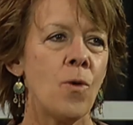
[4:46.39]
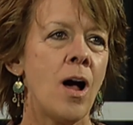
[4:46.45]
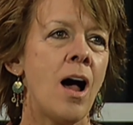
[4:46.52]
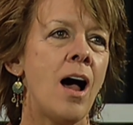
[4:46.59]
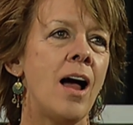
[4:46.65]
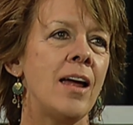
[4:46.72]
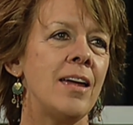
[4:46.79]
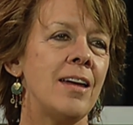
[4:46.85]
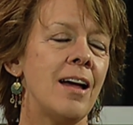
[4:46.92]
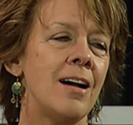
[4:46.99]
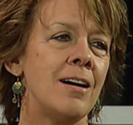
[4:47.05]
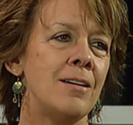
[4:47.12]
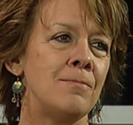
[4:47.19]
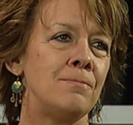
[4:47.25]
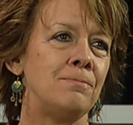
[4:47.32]
I,
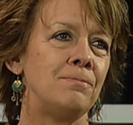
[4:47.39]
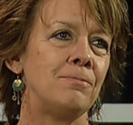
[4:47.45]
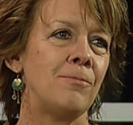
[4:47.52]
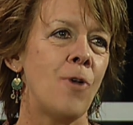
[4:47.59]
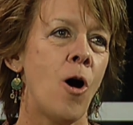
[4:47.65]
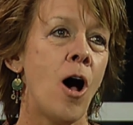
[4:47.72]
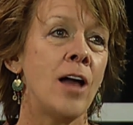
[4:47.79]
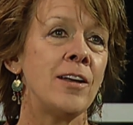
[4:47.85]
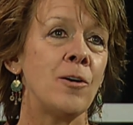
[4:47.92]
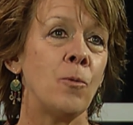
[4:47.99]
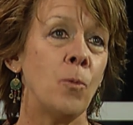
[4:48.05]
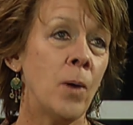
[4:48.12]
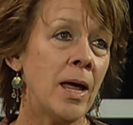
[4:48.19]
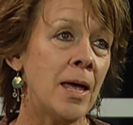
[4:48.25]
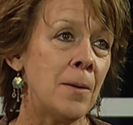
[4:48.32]
on a
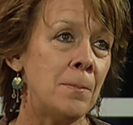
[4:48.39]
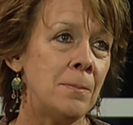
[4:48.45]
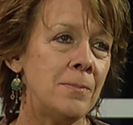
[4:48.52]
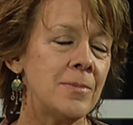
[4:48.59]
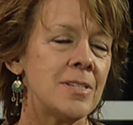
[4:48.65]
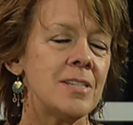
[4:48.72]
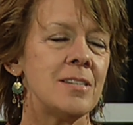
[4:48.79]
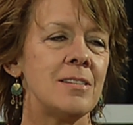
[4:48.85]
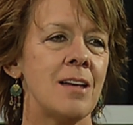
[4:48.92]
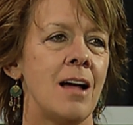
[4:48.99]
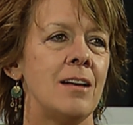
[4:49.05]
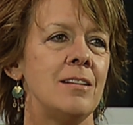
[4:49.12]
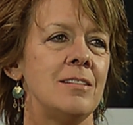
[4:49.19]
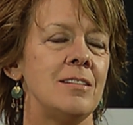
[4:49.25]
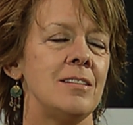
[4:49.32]
whim,
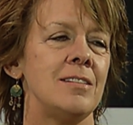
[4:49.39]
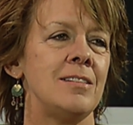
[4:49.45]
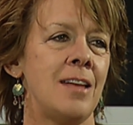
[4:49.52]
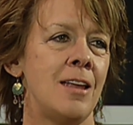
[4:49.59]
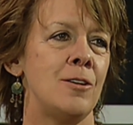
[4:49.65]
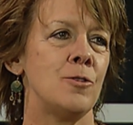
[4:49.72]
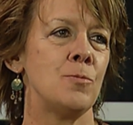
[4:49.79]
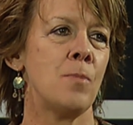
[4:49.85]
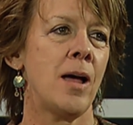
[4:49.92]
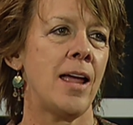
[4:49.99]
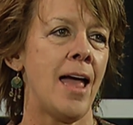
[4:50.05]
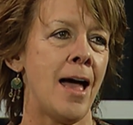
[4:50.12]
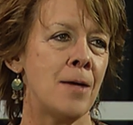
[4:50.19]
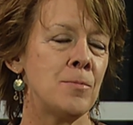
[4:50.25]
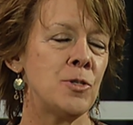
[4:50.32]
decided to send my
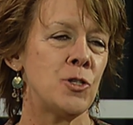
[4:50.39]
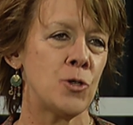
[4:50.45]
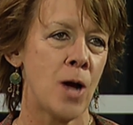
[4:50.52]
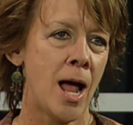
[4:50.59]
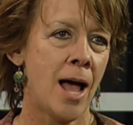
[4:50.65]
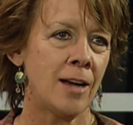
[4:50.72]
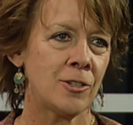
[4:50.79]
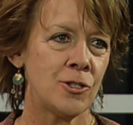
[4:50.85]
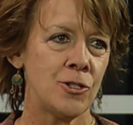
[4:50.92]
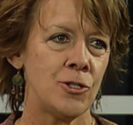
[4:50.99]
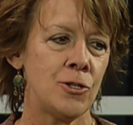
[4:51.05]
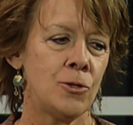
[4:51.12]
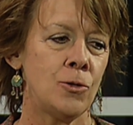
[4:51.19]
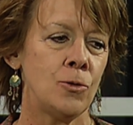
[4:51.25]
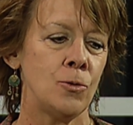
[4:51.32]
abstract
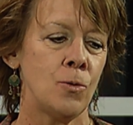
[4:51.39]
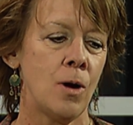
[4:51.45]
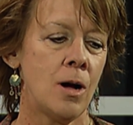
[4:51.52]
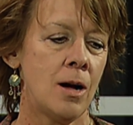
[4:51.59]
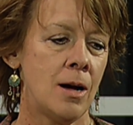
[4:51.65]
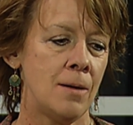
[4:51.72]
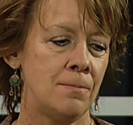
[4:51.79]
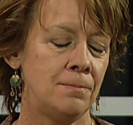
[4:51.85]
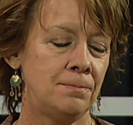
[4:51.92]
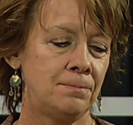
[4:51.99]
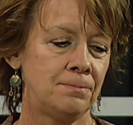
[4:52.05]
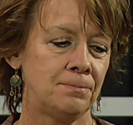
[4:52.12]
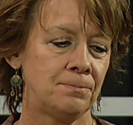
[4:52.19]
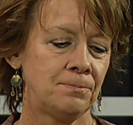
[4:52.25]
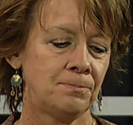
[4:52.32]
to
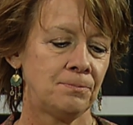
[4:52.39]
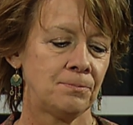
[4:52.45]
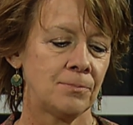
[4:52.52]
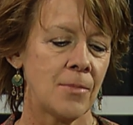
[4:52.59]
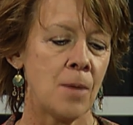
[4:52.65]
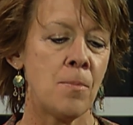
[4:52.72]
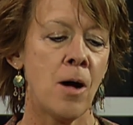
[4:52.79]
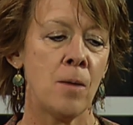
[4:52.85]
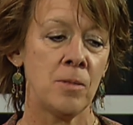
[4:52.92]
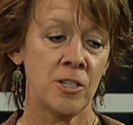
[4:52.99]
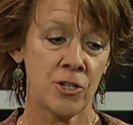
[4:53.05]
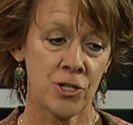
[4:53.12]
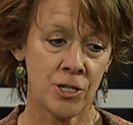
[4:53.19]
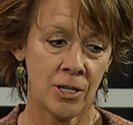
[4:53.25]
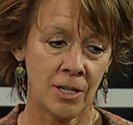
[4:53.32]
a
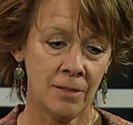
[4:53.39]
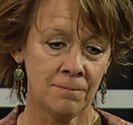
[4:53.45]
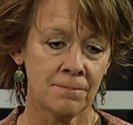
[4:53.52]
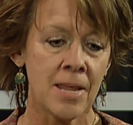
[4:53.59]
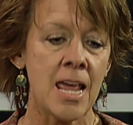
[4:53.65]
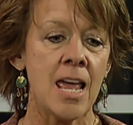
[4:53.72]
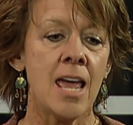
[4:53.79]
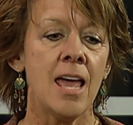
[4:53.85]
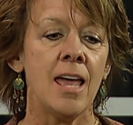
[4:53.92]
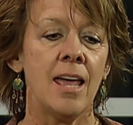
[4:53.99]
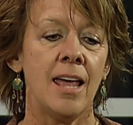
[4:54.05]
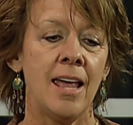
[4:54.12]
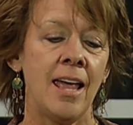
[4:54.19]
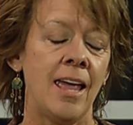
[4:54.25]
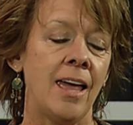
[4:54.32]
publisher,
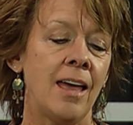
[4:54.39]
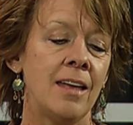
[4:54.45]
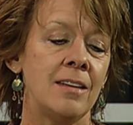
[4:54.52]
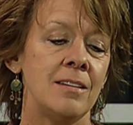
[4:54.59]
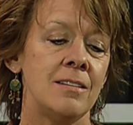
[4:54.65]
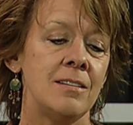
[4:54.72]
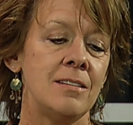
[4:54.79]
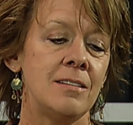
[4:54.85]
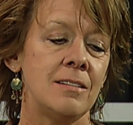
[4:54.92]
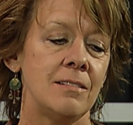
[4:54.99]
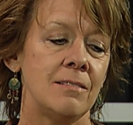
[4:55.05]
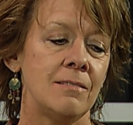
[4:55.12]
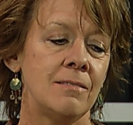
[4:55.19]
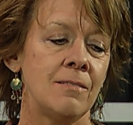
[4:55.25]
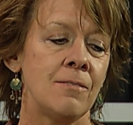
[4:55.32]
and
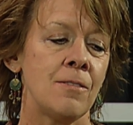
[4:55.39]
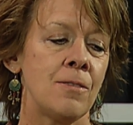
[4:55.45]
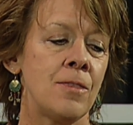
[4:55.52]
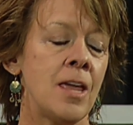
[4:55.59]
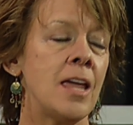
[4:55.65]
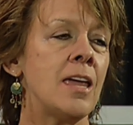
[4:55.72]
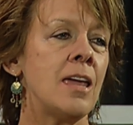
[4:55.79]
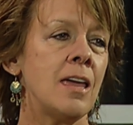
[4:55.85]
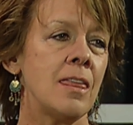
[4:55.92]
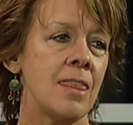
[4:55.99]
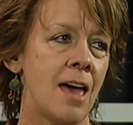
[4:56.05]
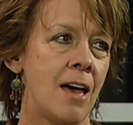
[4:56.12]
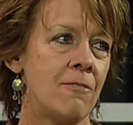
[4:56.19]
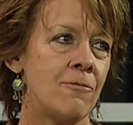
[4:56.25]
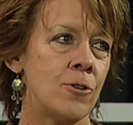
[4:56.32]
thinking
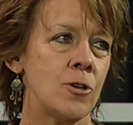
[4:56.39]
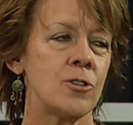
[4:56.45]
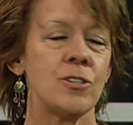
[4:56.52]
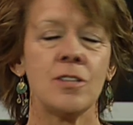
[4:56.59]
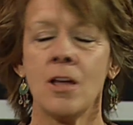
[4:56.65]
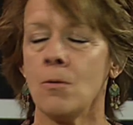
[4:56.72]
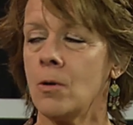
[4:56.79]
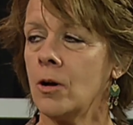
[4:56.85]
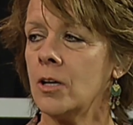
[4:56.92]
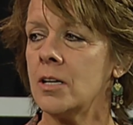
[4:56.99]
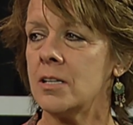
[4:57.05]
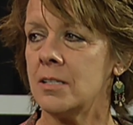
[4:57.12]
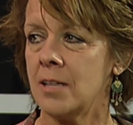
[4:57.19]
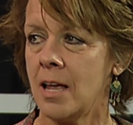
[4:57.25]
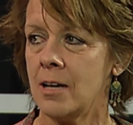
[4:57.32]
that first they were going
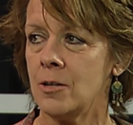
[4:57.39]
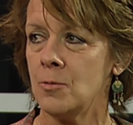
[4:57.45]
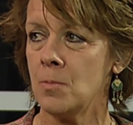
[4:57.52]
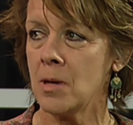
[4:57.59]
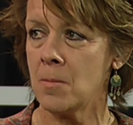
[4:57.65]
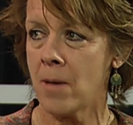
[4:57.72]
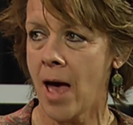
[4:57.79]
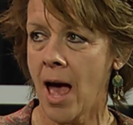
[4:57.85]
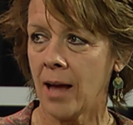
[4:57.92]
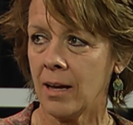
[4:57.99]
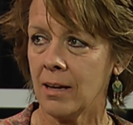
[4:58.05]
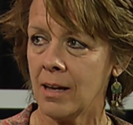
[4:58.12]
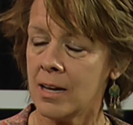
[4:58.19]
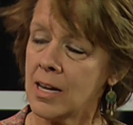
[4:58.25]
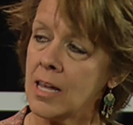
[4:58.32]
to send me
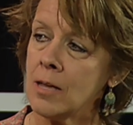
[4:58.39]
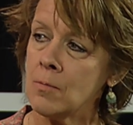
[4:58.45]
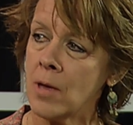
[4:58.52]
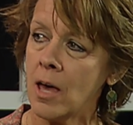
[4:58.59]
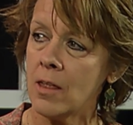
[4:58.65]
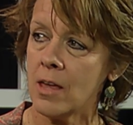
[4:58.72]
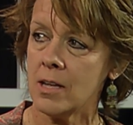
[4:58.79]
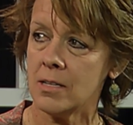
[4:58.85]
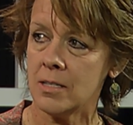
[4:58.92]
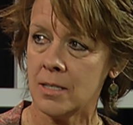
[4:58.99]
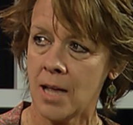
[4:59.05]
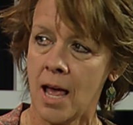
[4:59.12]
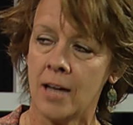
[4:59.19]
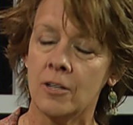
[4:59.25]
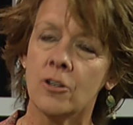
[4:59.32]
back an email that
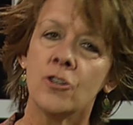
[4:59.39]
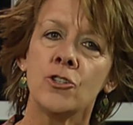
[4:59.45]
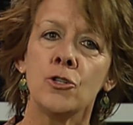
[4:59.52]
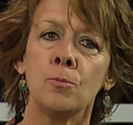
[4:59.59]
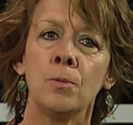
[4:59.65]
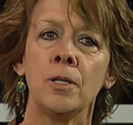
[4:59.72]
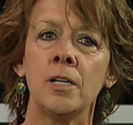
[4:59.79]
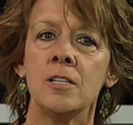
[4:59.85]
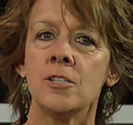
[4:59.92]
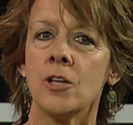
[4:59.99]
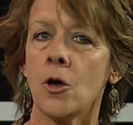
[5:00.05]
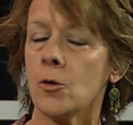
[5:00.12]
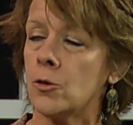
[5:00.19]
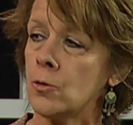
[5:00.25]
said, could you please go